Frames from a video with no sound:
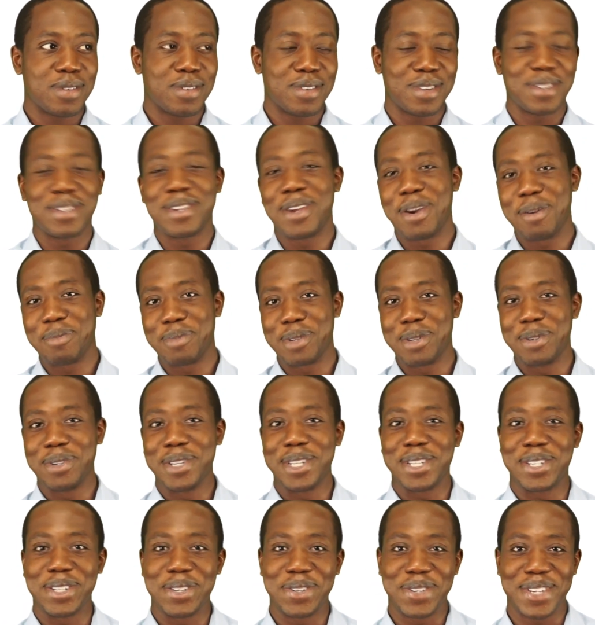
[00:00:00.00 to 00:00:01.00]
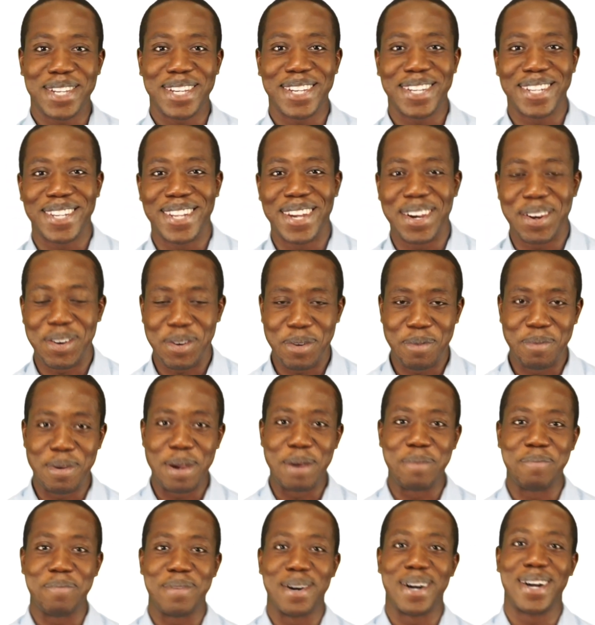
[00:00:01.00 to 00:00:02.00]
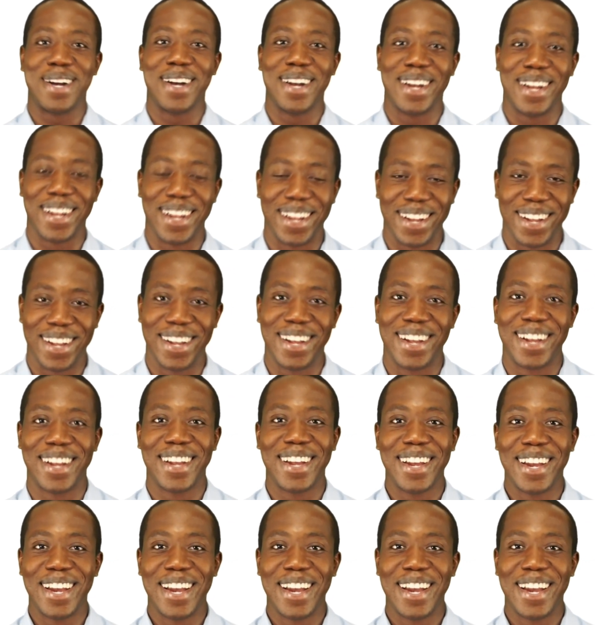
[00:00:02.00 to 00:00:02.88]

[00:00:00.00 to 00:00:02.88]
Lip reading: No, I'm only joking, I remember.